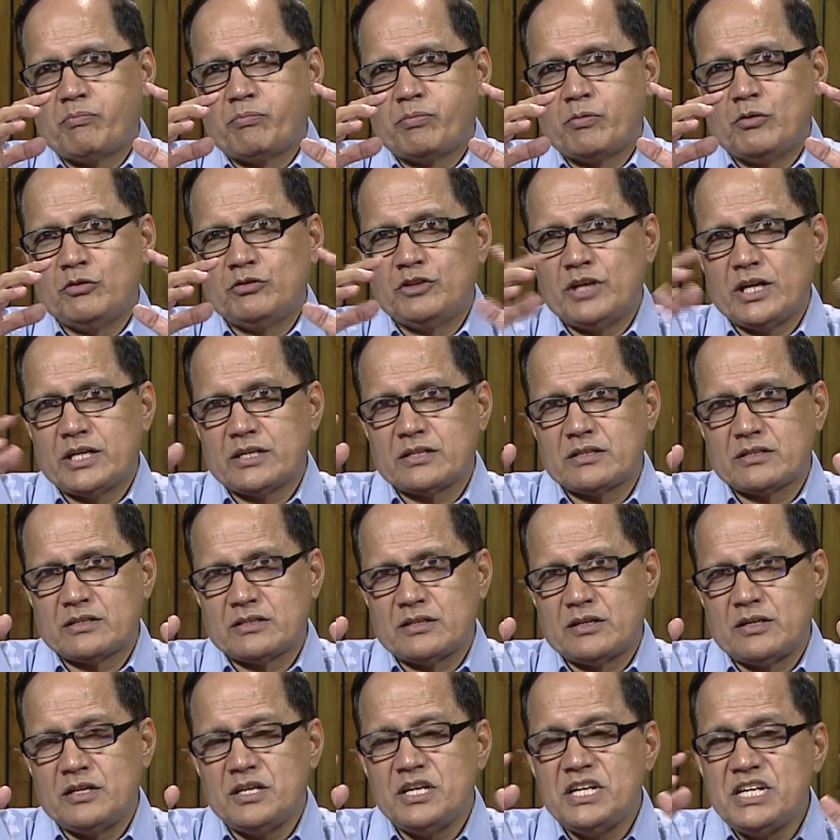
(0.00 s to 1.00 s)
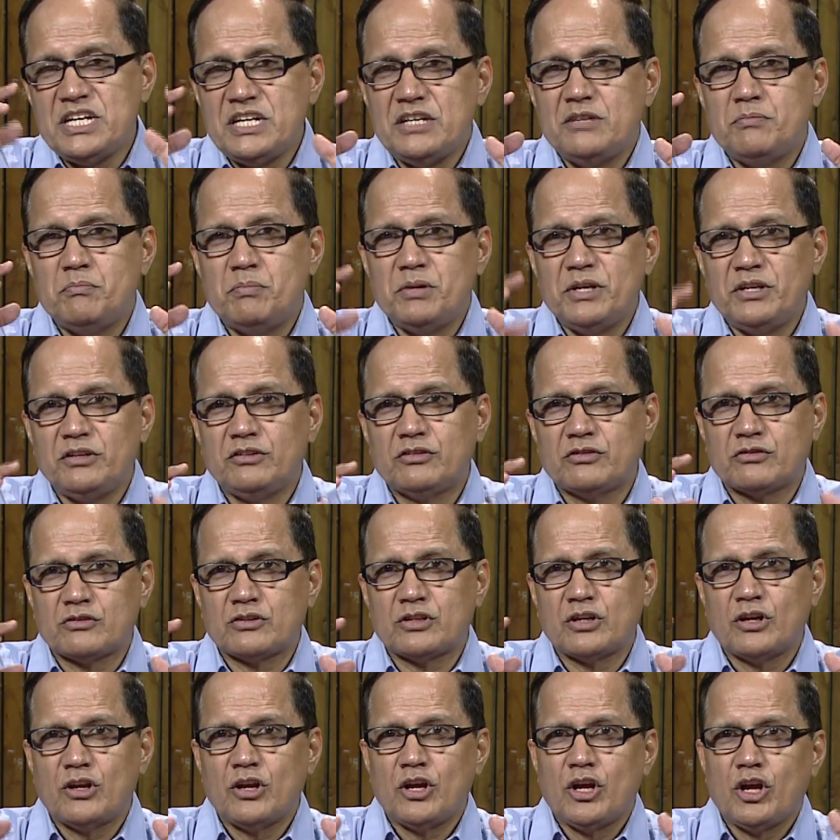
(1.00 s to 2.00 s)
project need
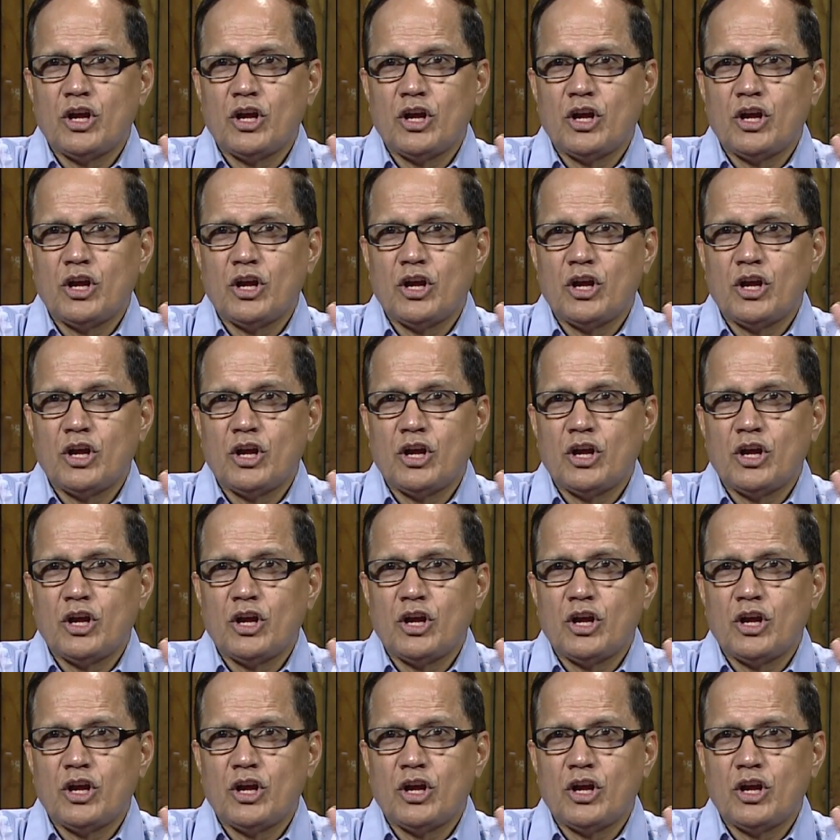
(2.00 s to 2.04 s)
based